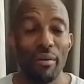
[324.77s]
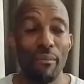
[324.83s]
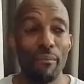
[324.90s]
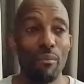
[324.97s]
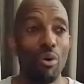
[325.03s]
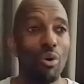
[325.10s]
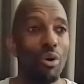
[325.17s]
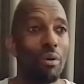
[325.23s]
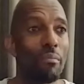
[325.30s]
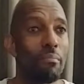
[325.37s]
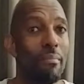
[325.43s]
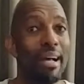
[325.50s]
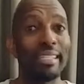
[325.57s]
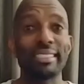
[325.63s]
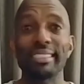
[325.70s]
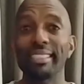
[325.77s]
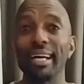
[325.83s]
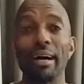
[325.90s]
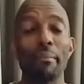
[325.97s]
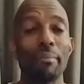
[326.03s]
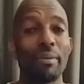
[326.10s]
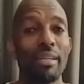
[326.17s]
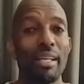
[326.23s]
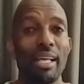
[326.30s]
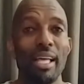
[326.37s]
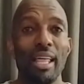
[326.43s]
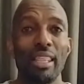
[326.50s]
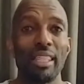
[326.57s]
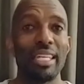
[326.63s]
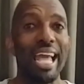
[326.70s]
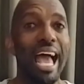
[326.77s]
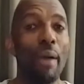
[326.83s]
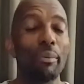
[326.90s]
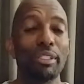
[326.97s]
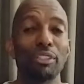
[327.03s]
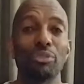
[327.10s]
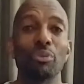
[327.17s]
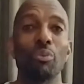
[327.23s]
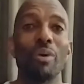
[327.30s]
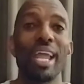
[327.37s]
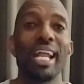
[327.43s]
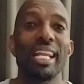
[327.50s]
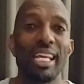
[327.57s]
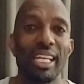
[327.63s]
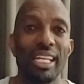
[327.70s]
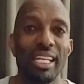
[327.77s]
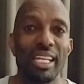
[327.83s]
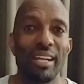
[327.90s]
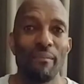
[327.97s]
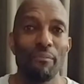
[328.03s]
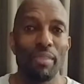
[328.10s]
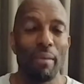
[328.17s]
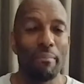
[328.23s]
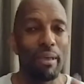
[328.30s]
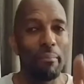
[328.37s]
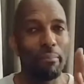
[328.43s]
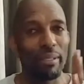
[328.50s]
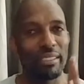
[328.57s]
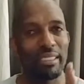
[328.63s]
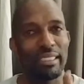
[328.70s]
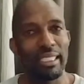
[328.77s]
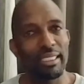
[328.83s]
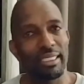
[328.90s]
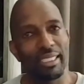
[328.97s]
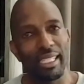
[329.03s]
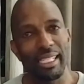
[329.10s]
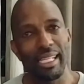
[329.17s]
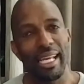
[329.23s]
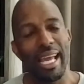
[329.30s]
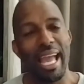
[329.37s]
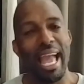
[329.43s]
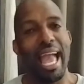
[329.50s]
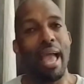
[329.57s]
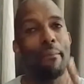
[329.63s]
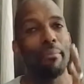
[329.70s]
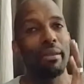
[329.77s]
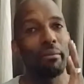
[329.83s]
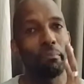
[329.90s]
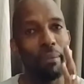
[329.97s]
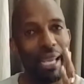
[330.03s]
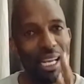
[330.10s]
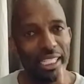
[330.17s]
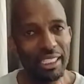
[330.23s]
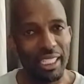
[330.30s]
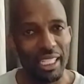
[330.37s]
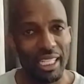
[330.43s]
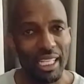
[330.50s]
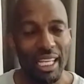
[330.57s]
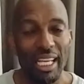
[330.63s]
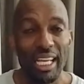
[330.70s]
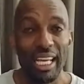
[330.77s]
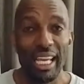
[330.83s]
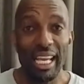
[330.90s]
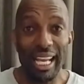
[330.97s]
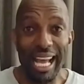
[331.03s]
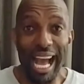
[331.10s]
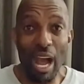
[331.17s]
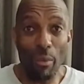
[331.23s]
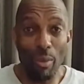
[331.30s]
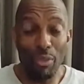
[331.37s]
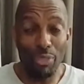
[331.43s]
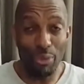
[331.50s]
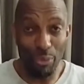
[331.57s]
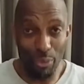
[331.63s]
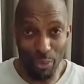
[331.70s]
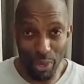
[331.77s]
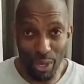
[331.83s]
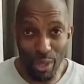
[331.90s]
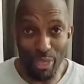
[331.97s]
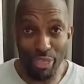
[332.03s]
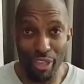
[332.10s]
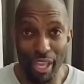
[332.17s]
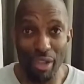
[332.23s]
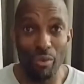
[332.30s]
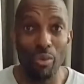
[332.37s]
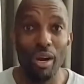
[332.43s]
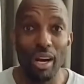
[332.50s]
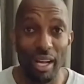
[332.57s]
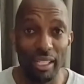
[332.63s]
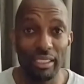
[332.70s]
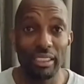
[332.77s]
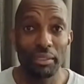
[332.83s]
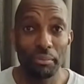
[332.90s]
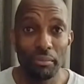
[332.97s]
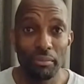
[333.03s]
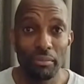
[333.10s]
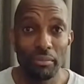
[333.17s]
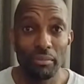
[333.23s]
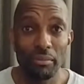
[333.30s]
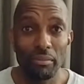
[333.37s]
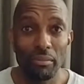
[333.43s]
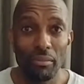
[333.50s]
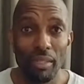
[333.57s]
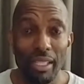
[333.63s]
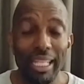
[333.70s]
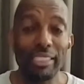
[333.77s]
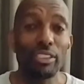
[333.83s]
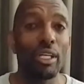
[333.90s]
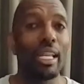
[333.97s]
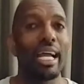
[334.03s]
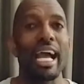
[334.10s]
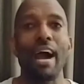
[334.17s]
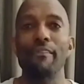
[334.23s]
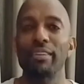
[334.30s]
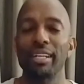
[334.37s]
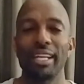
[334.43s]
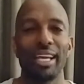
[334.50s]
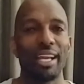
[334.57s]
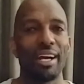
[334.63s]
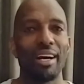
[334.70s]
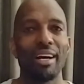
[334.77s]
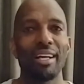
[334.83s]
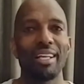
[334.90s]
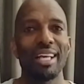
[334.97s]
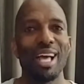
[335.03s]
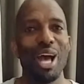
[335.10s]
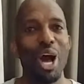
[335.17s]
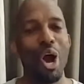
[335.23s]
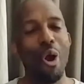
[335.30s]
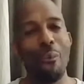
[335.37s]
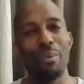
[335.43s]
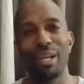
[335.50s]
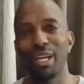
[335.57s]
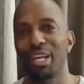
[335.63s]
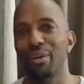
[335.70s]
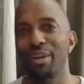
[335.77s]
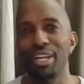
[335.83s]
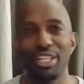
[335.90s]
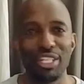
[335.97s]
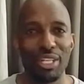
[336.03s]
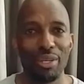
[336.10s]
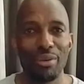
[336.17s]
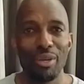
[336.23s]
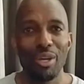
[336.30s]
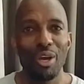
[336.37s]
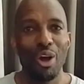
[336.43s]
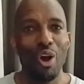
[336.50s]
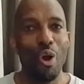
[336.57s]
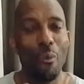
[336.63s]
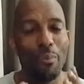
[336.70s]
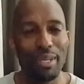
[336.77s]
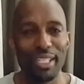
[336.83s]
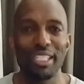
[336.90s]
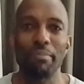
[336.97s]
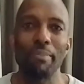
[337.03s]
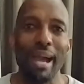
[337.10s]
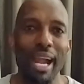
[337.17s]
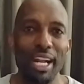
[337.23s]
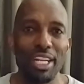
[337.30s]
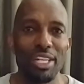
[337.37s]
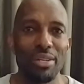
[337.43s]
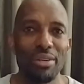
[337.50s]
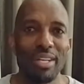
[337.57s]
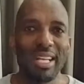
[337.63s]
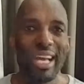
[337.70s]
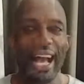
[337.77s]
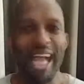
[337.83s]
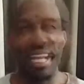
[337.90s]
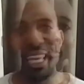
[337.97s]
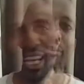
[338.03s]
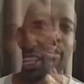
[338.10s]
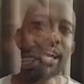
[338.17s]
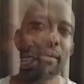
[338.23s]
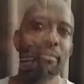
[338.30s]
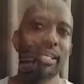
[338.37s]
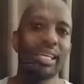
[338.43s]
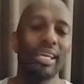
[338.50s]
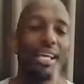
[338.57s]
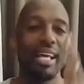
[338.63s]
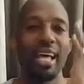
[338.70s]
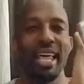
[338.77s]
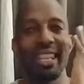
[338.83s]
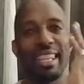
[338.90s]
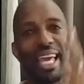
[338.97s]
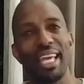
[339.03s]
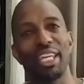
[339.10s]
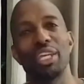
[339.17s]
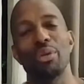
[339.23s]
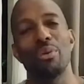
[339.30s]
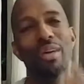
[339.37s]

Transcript: more messed up than had we just waited and been persistent and been patient and got what the real thing was. That's all I got for today, y'all. Hope it encouraged you. Hope it inspired you. I'll catch you later. Thank